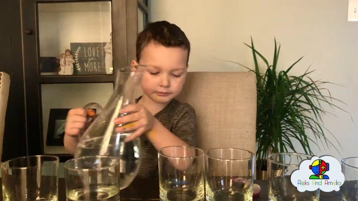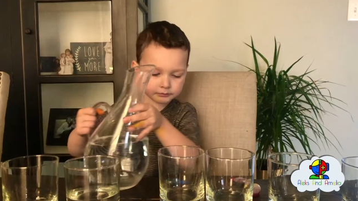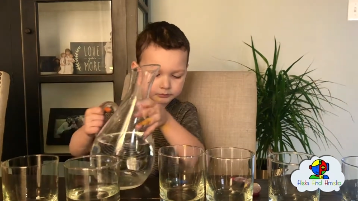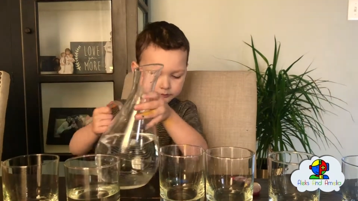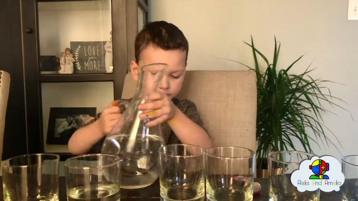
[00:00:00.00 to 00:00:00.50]

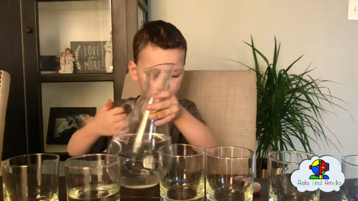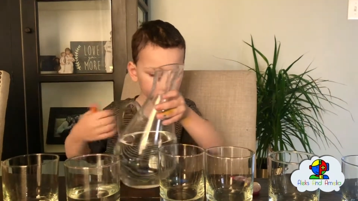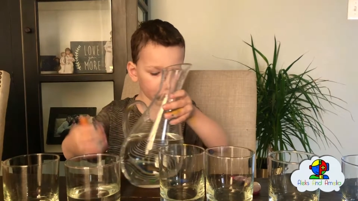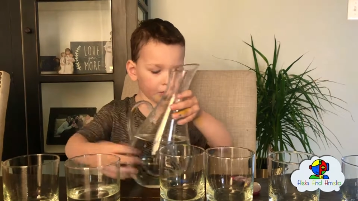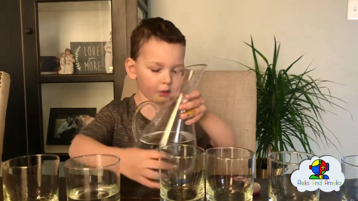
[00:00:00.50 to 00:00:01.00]

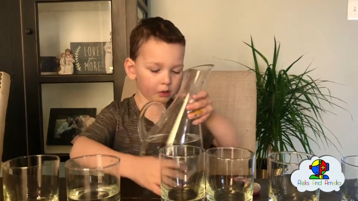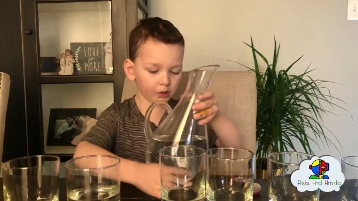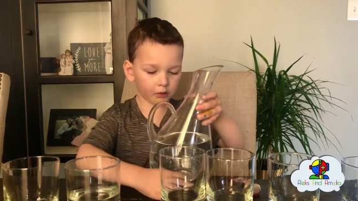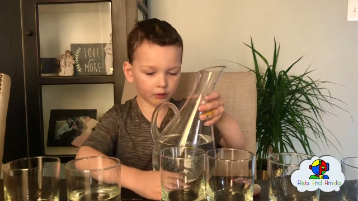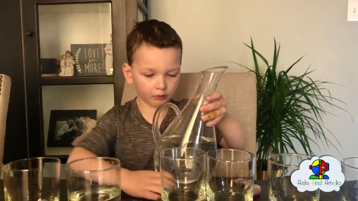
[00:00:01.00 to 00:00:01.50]

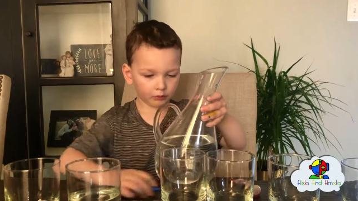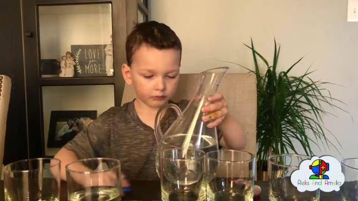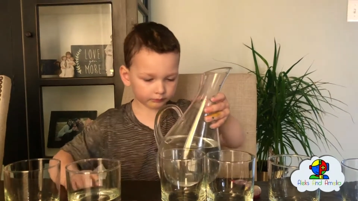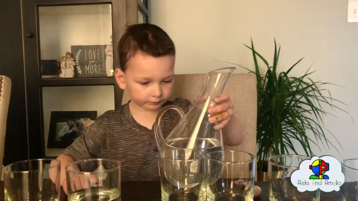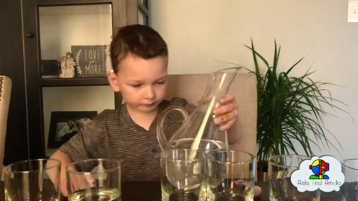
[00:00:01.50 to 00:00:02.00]

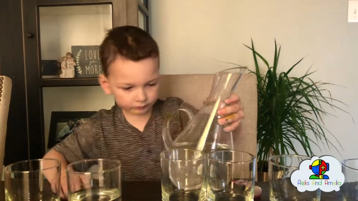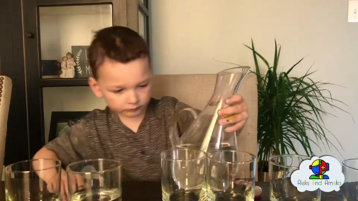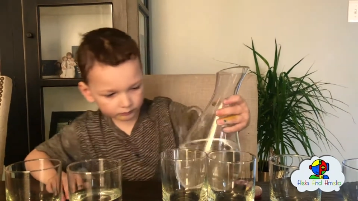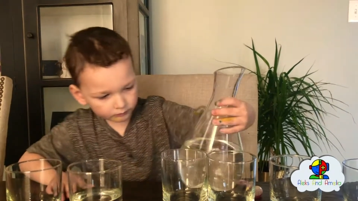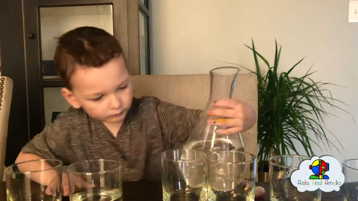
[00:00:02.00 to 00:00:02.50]

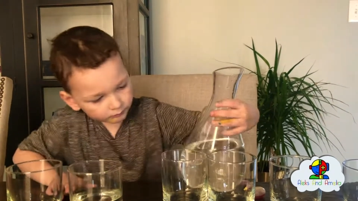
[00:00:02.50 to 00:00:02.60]
(no one is talking)